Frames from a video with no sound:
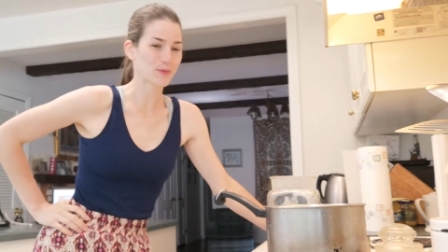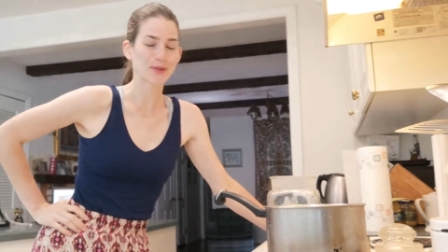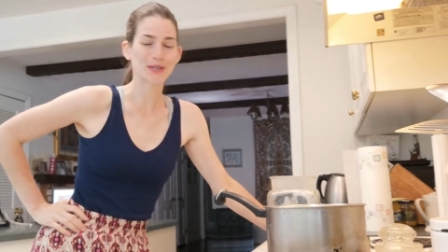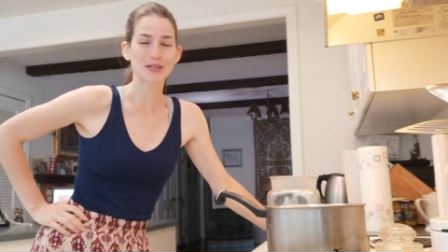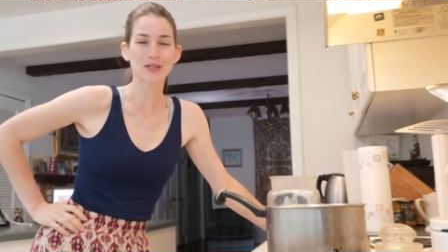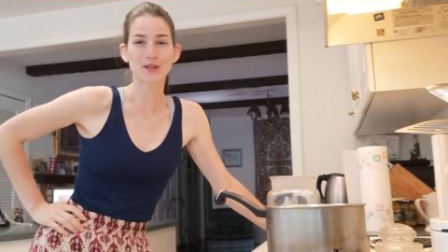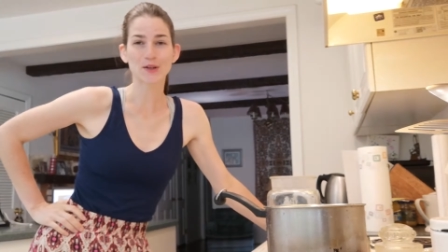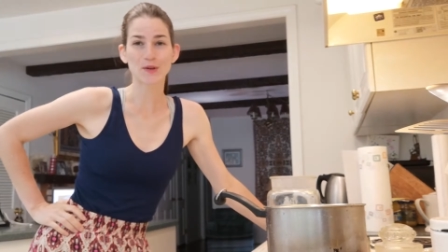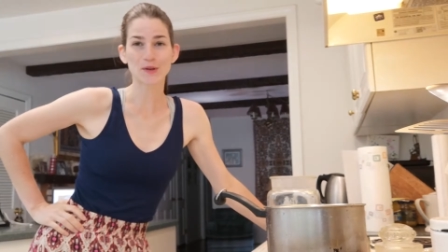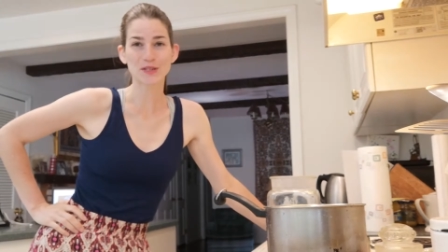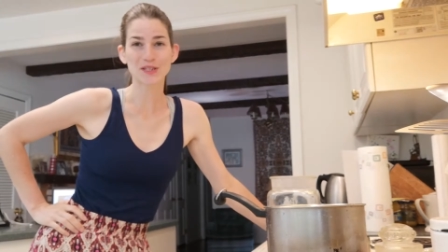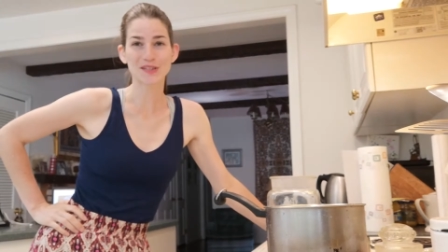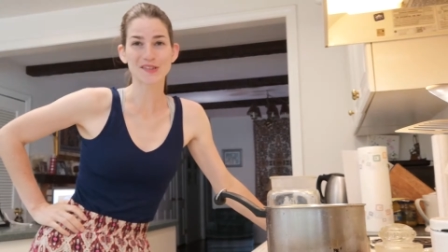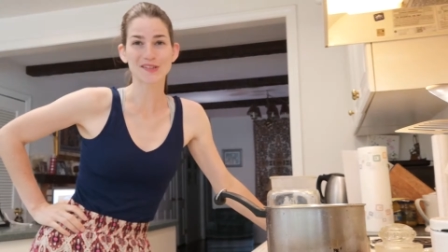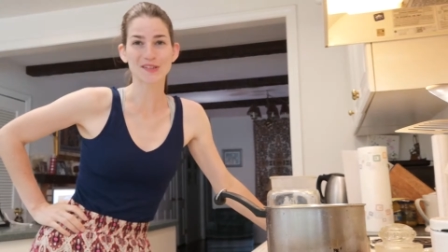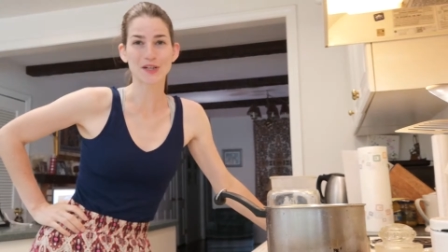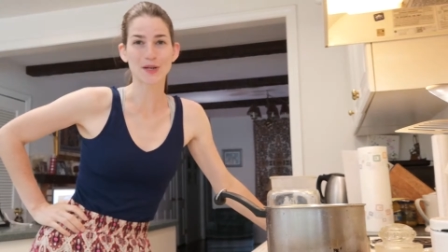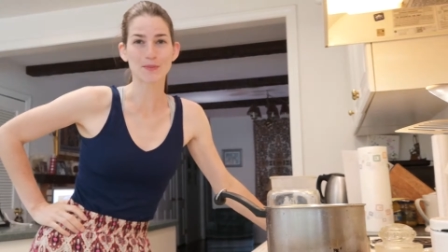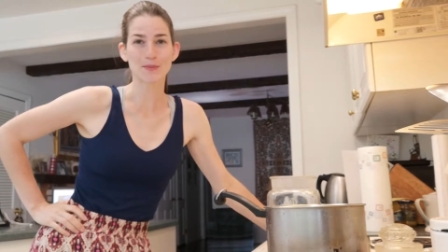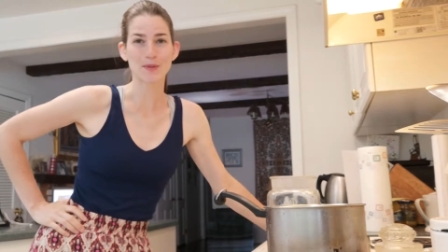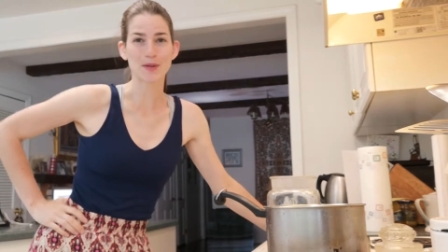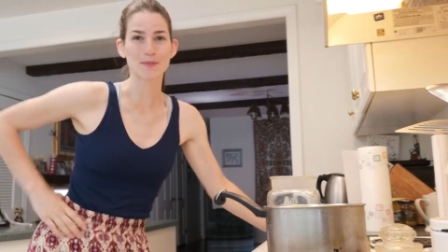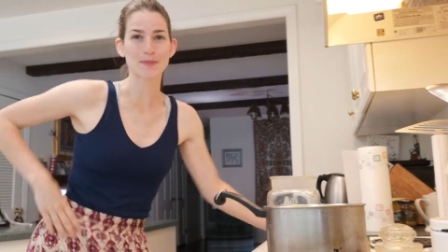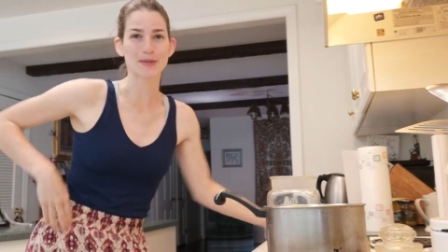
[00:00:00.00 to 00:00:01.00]
we are going to
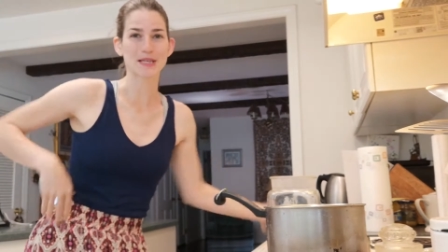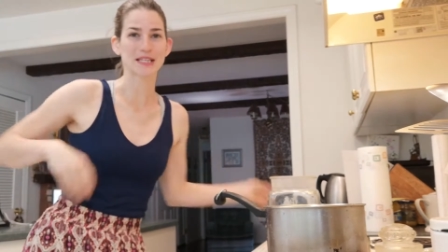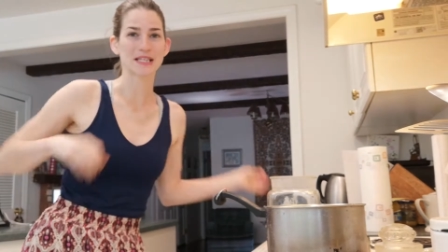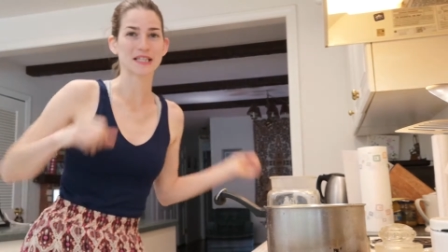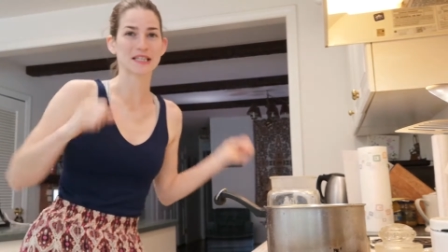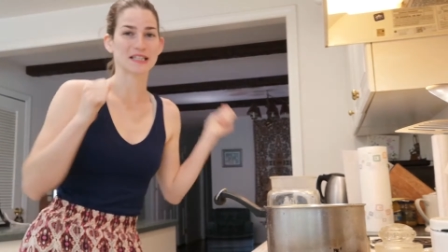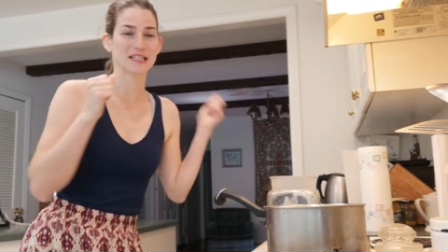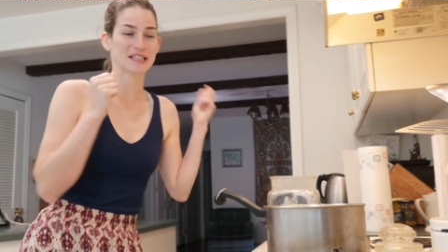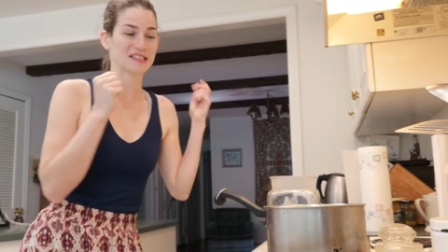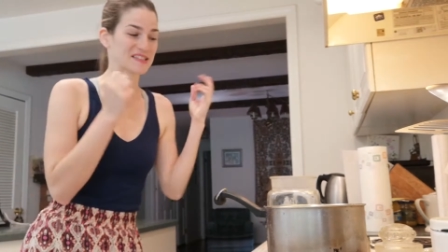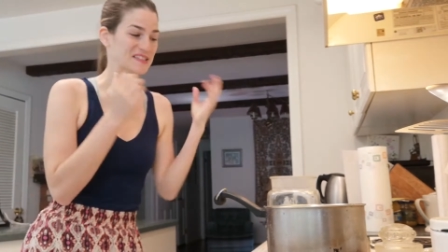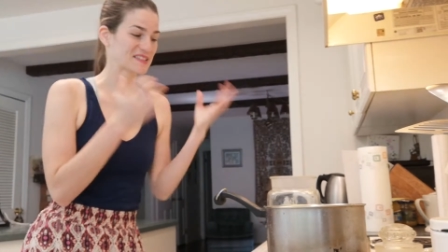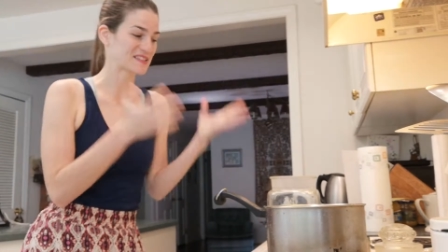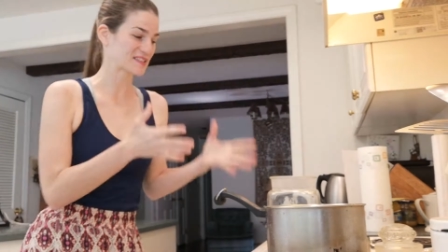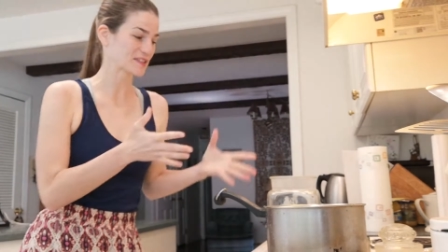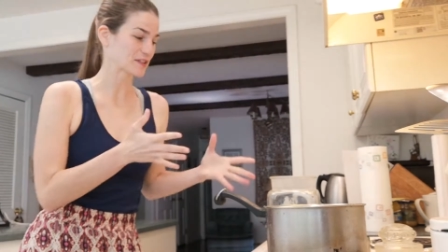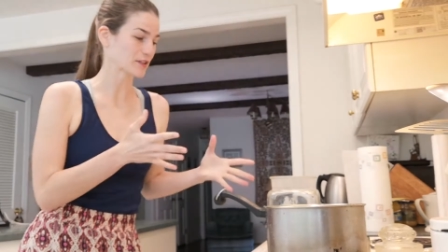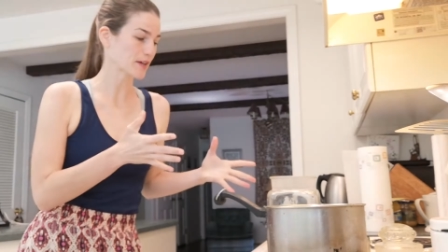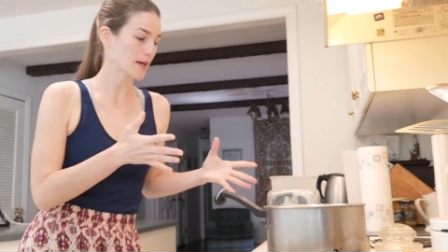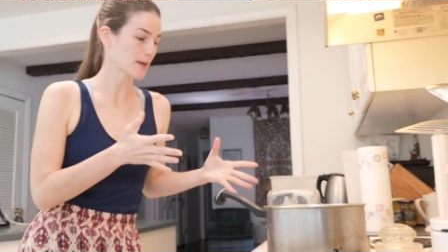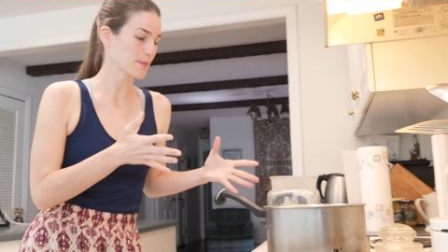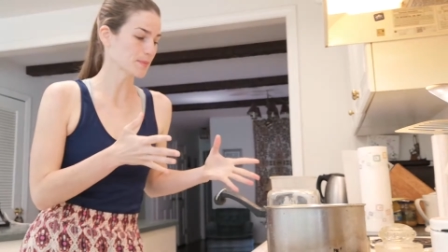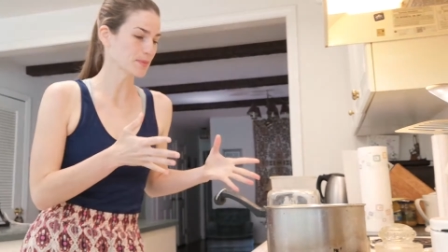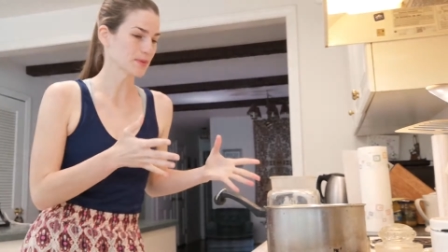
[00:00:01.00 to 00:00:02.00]
start by making the
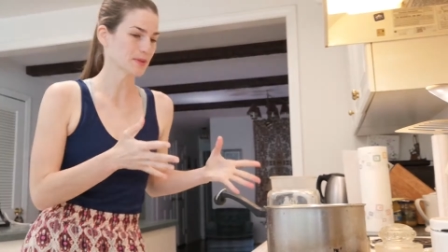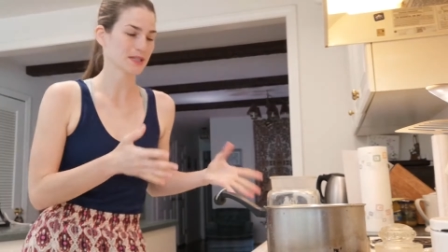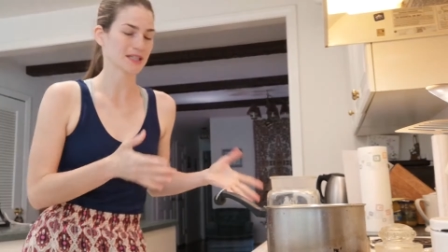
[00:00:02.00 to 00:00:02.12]
syrup.